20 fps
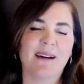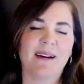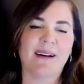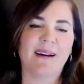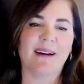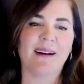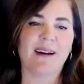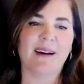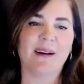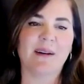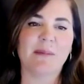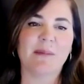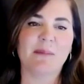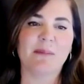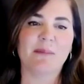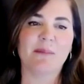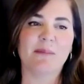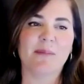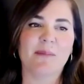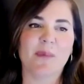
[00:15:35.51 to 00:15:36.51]

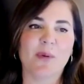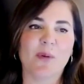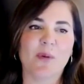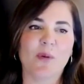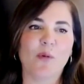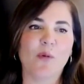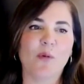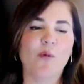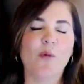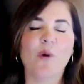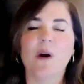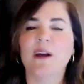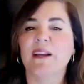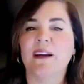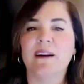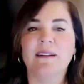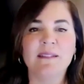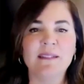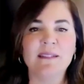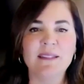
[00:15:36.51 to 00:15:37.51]
Um, what
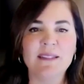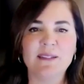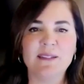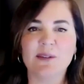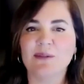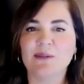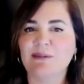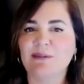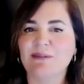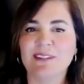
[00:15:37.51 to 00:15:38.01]
else?